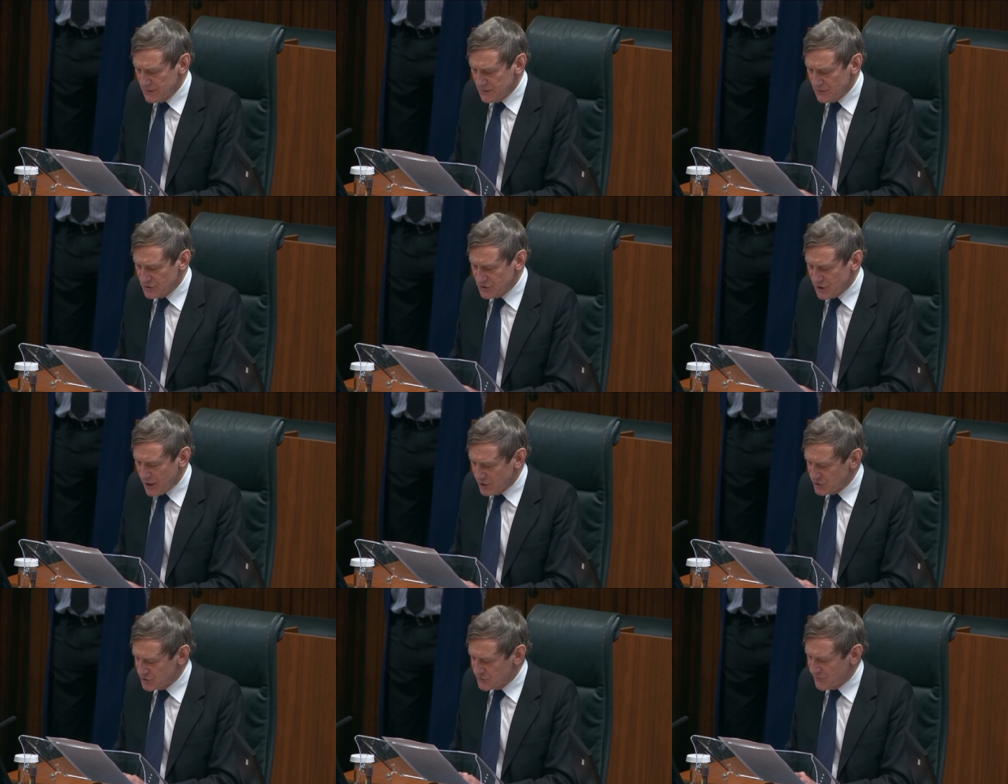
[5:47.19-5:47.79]
The
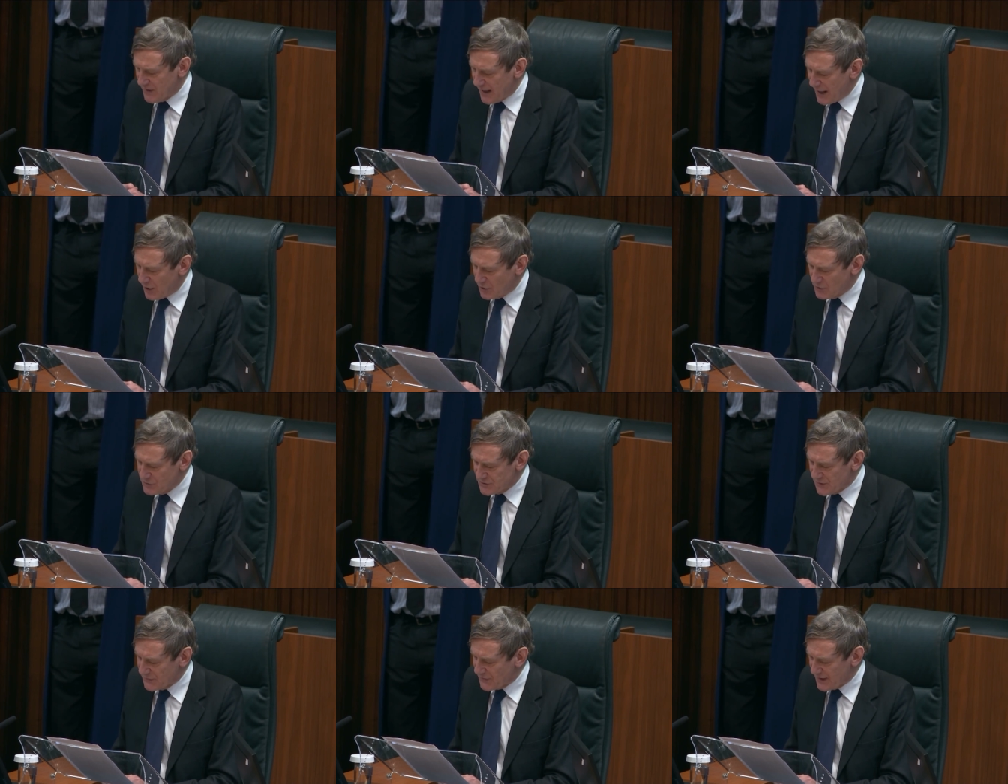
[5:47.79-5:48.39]
judge
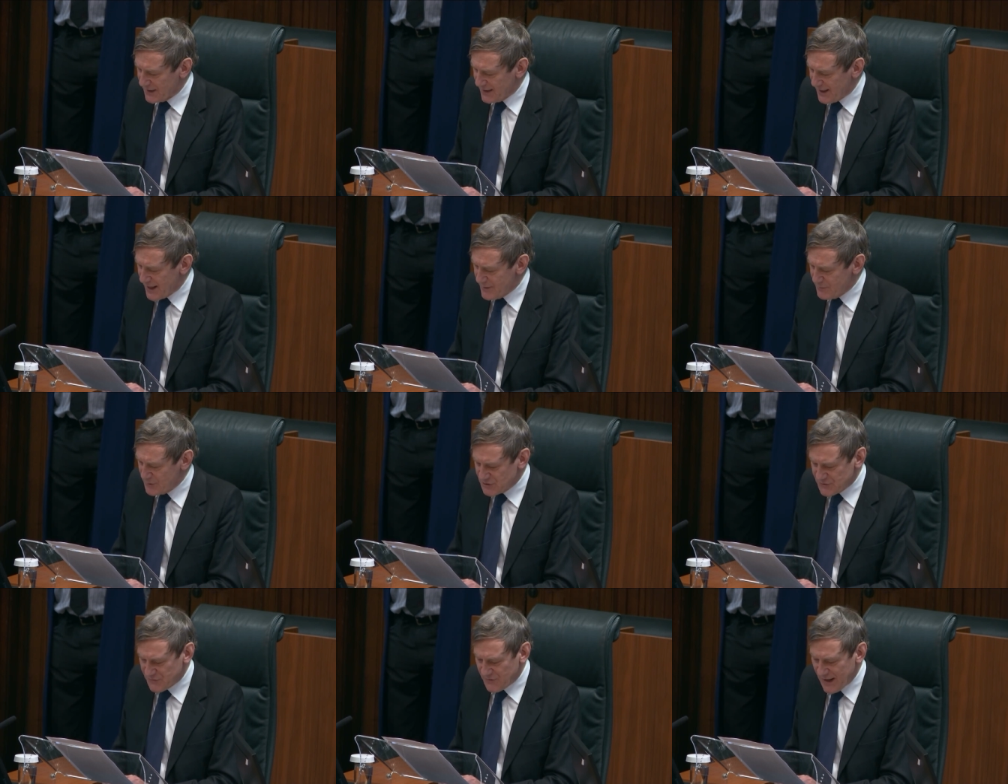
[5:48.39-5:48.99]
found that the
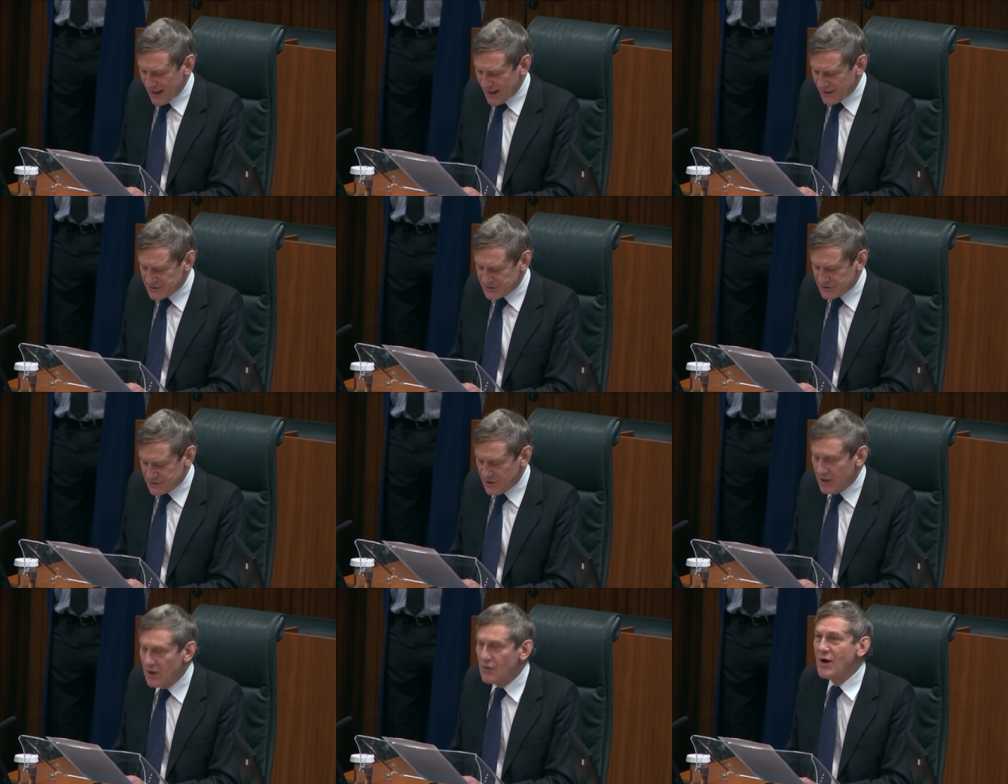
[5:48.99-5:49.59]
claimant's
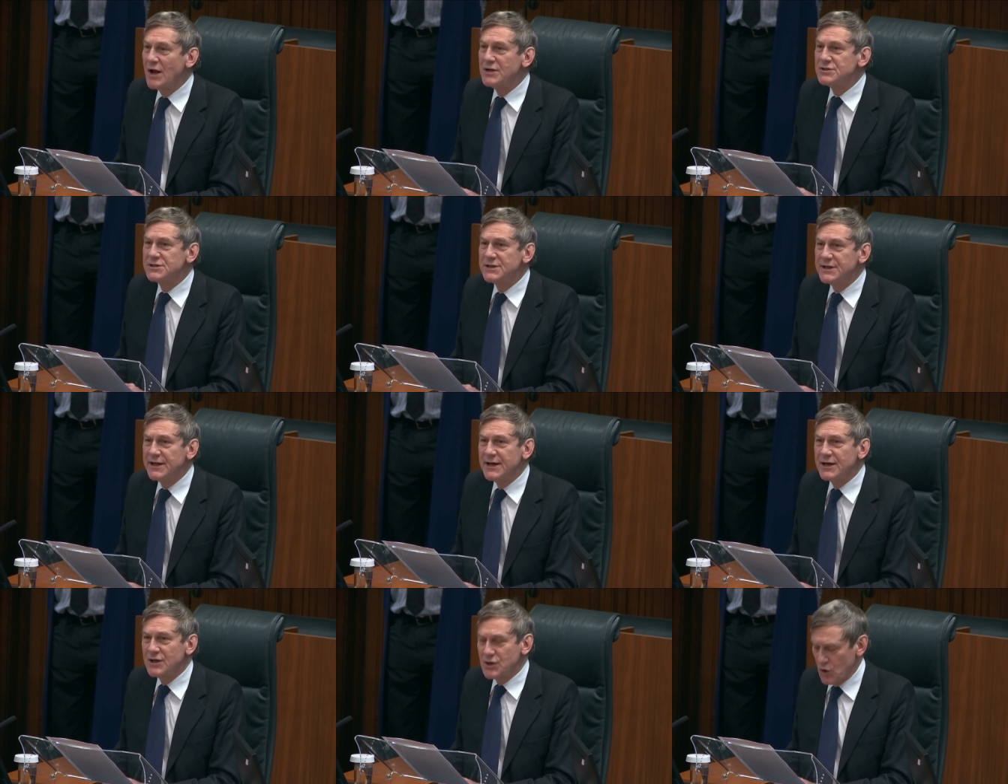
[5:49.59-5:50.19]
flats are under
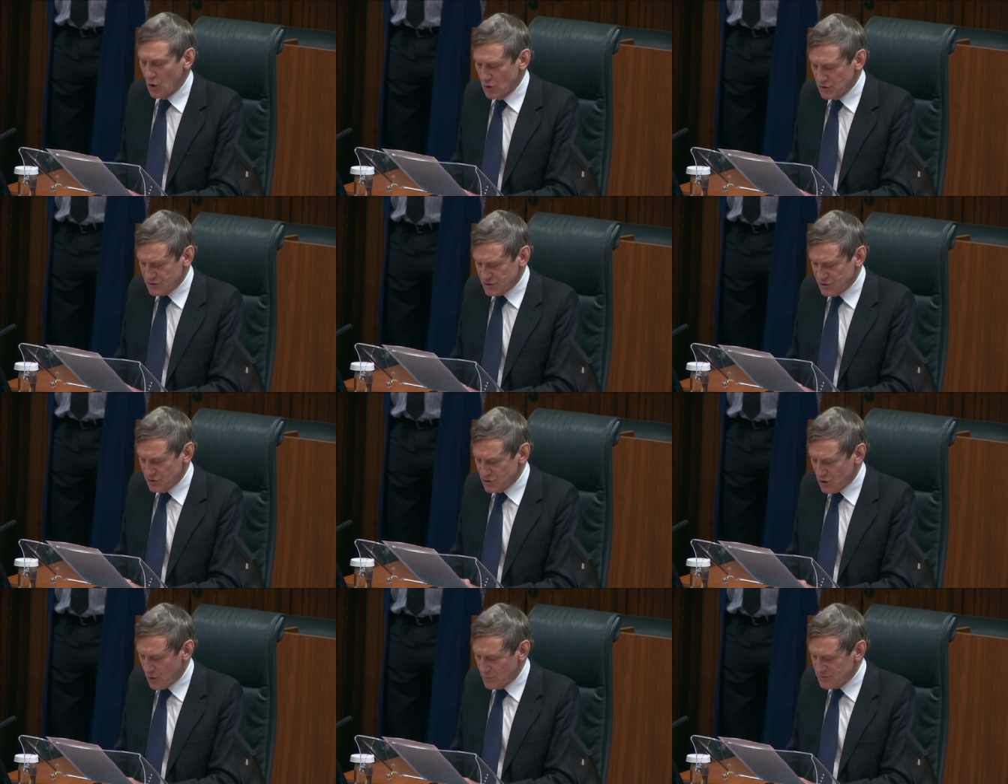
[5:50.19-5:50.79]
near
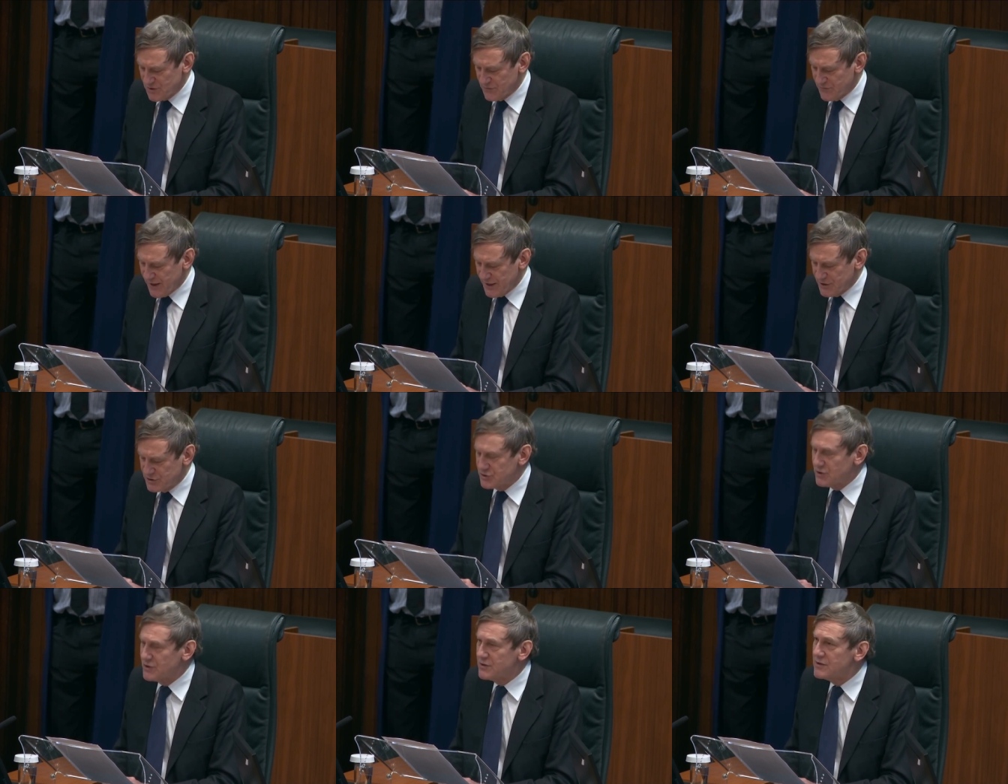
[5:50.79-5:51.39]
constant
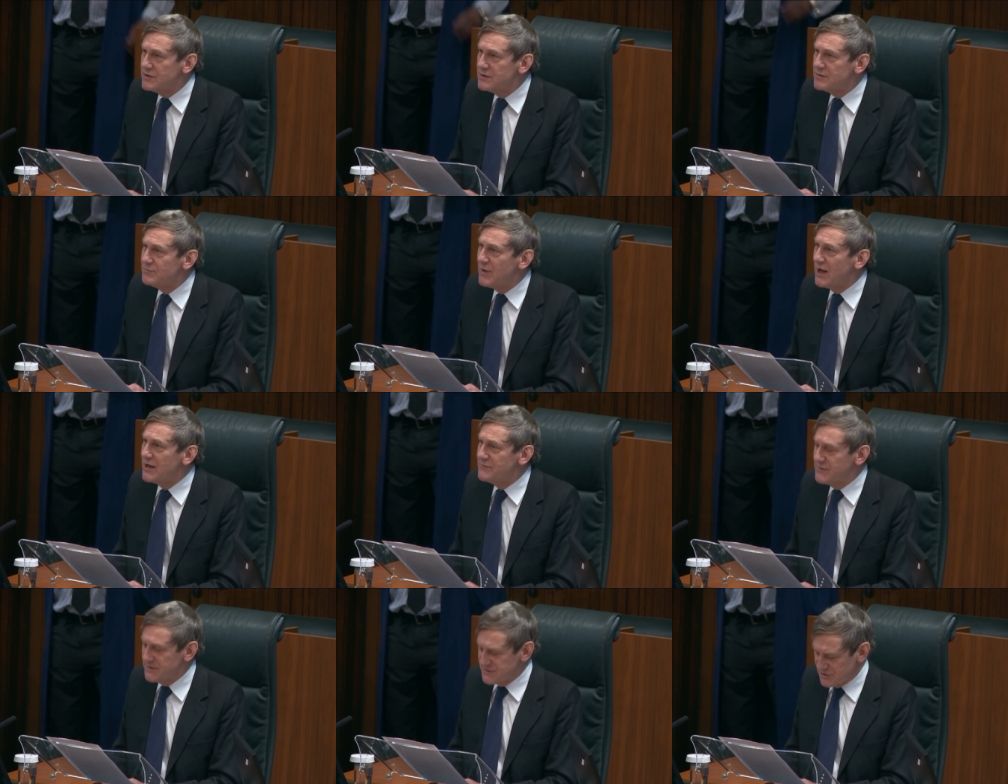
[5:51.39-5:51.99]
observation
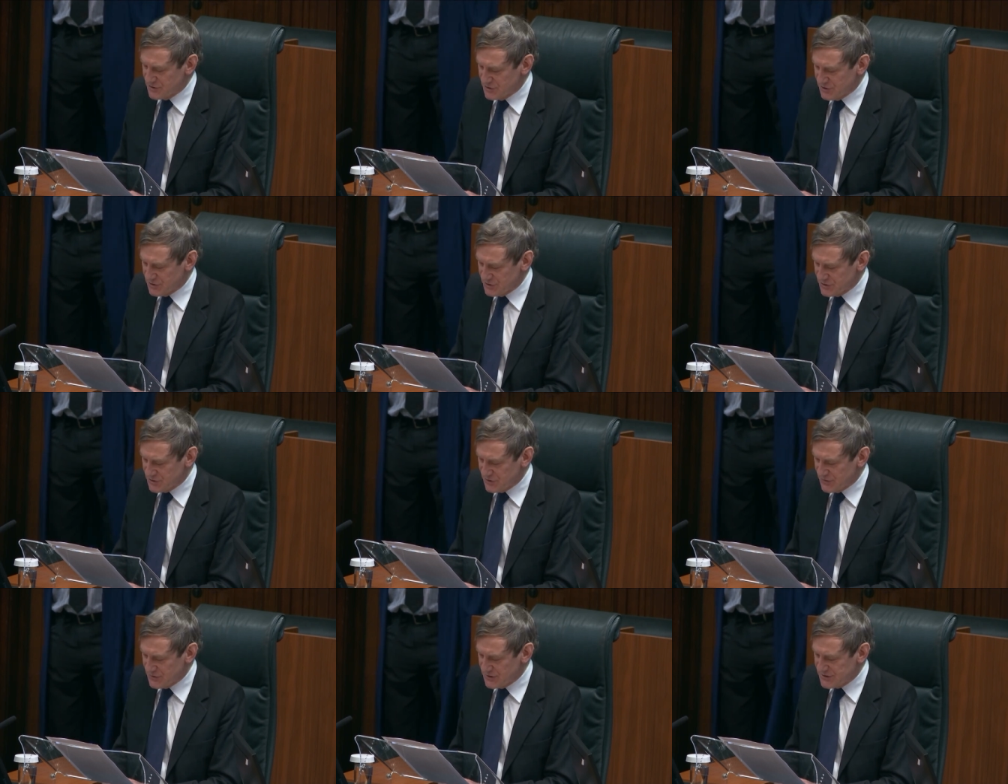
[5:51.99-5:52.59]
by
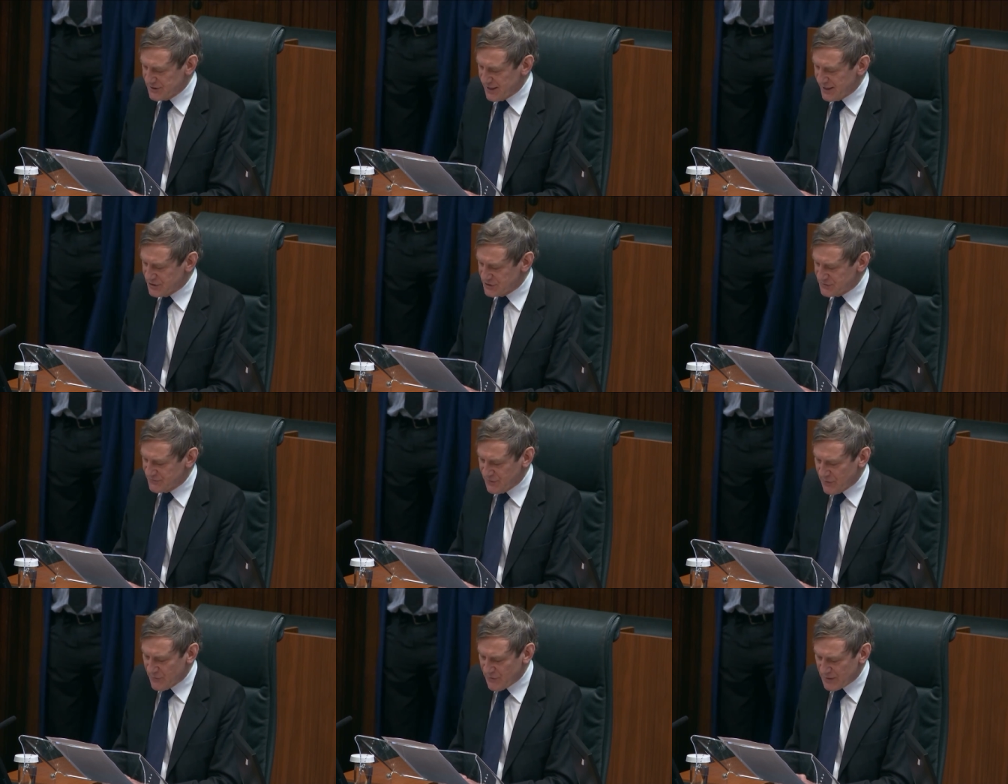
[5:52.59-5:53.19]
visitors to the
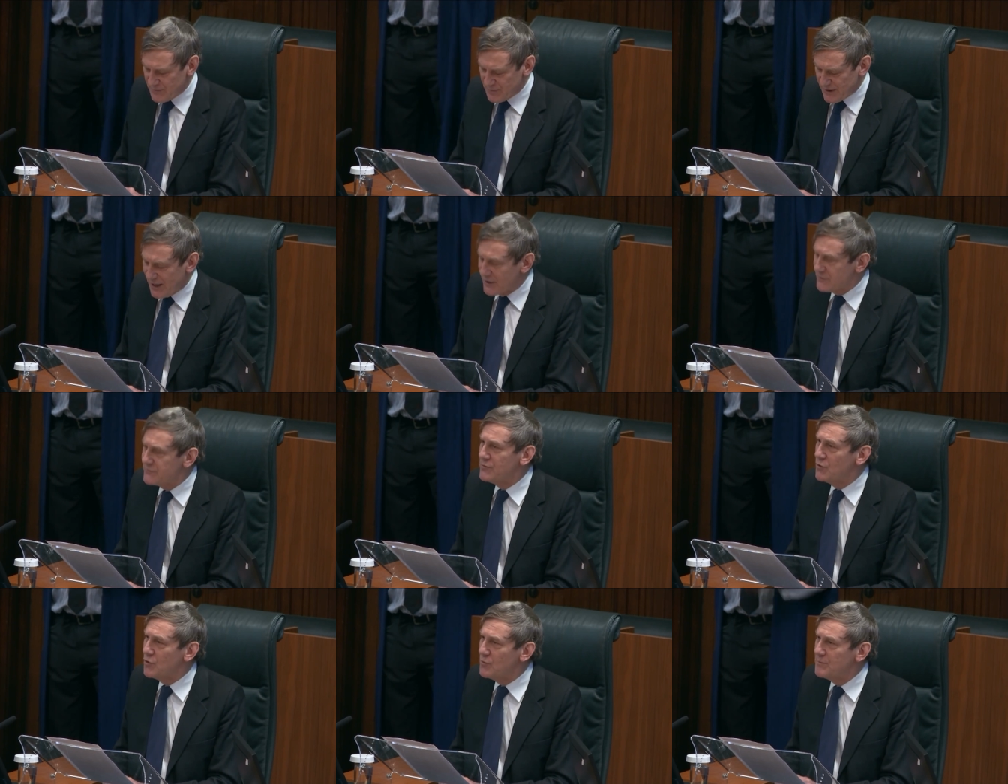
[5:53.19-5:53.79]
Tate's viewing
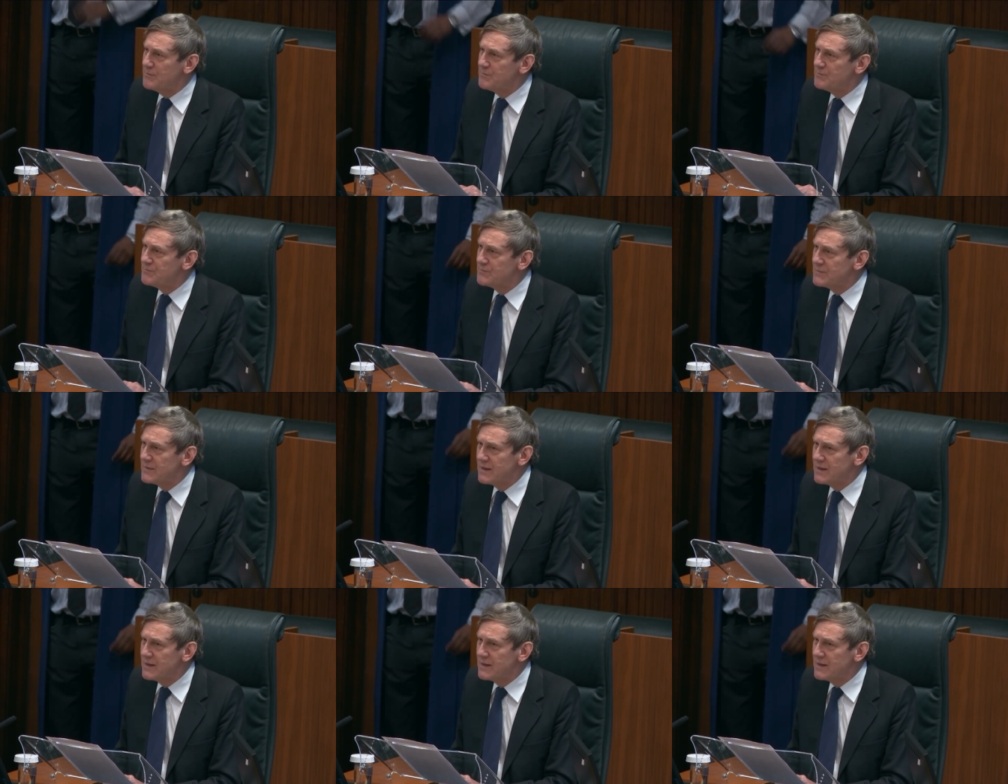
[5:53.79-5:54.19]
platform.